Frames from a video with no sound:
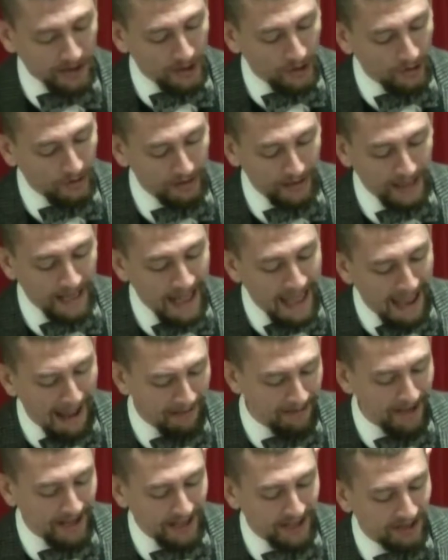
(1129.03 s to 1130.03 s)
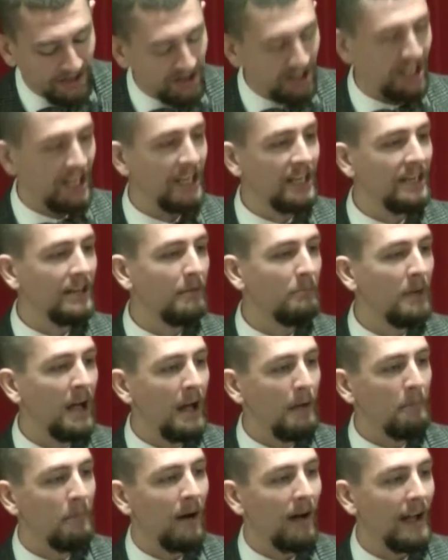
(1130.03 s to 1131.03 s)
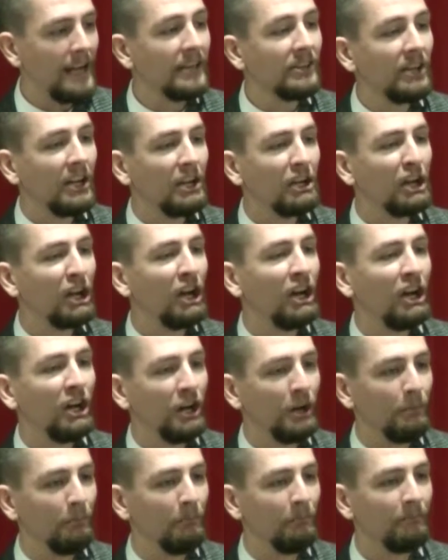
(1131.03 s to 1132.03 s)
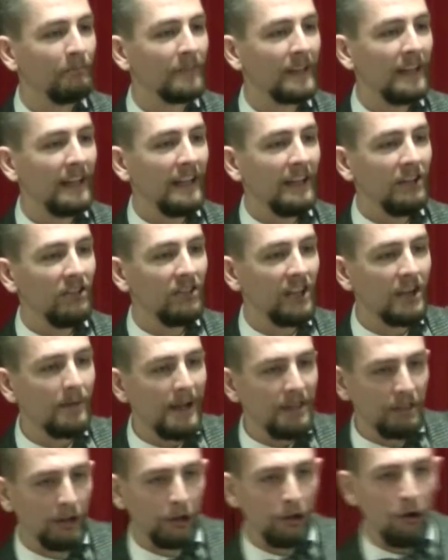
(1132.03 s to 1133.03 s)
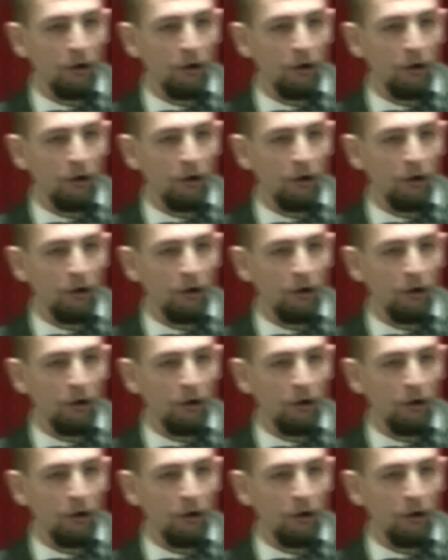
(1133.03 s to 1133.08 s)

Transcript: as holy and that his kingdom might come. You think about the